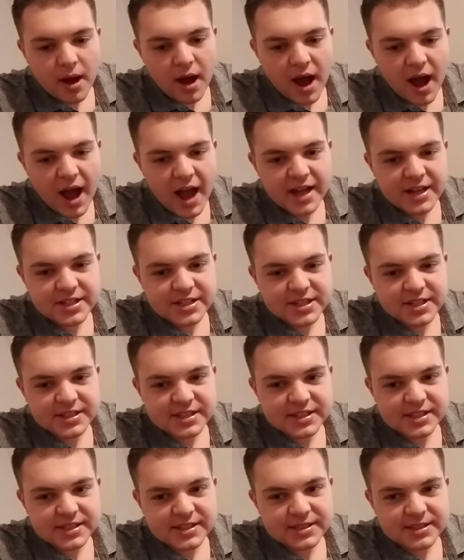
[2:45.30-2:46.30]
I
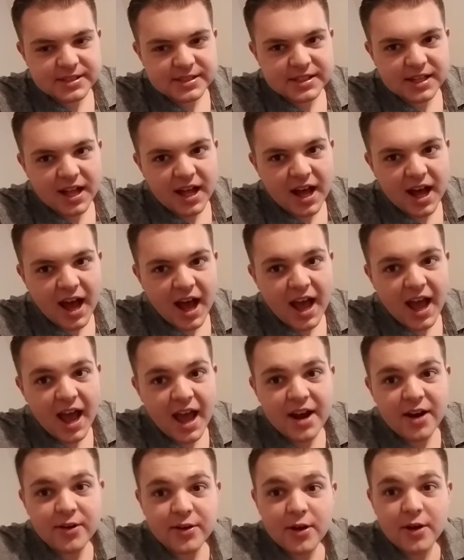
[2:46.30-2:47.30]

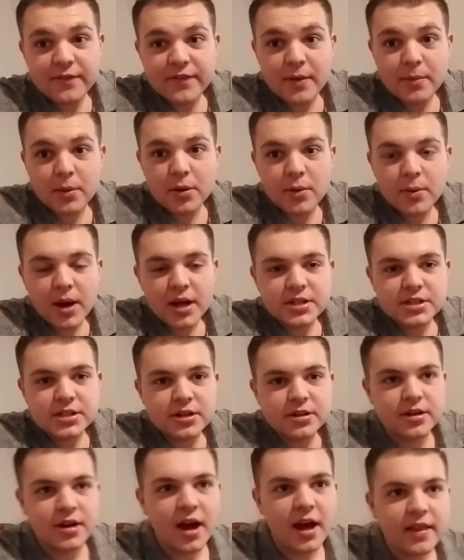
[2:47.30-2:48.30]
don't know if I want to watch it
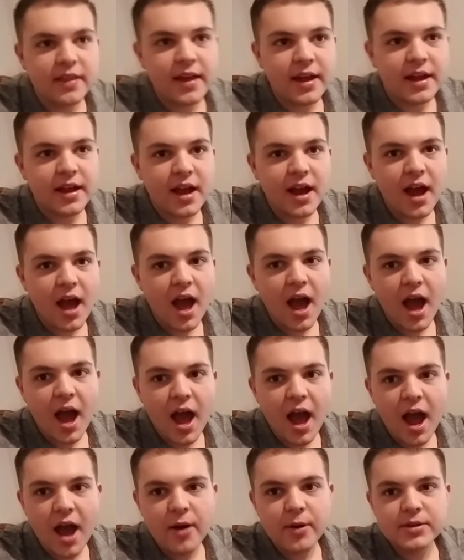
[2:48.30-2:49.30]
or not. Like,
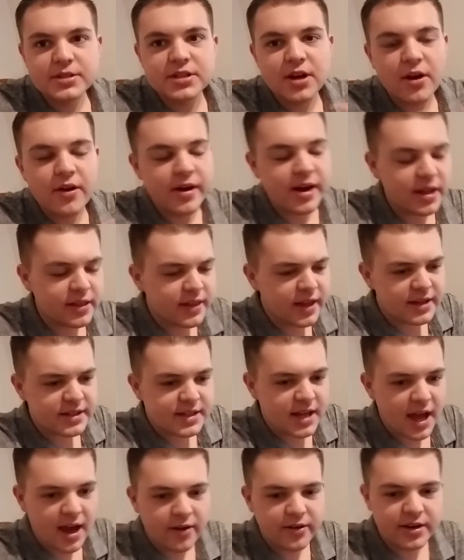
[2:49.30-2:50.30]
I was already let
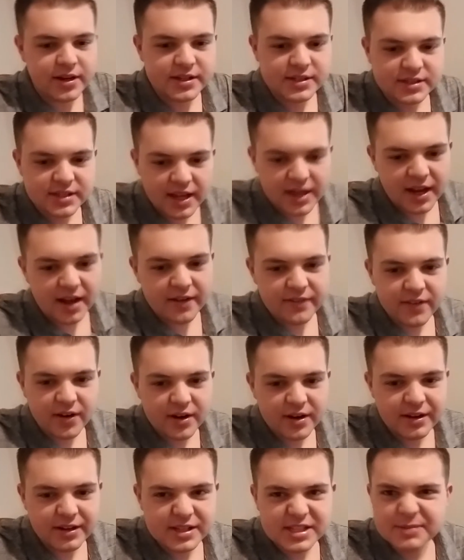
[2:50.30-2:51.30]
down, and it's like I've
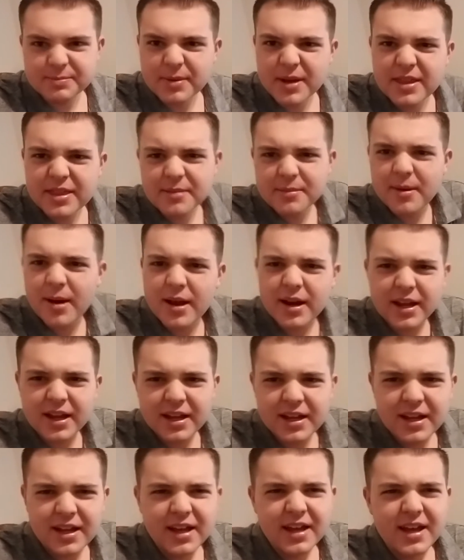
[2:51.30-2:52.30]
already spent the
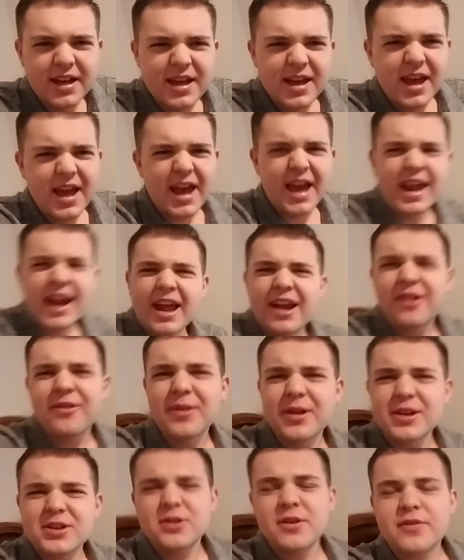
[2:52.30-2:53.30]
money, and I don't
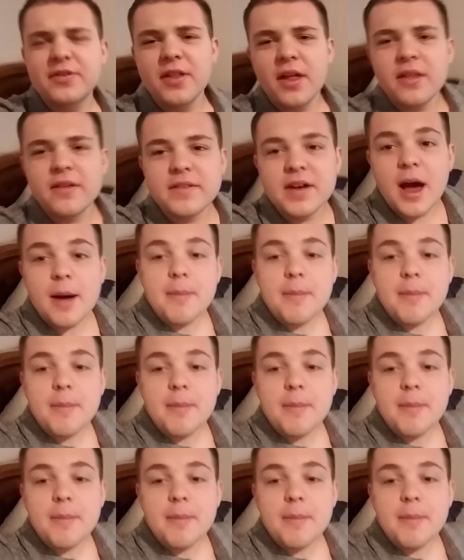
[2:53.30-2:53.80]
want to do it for the other video.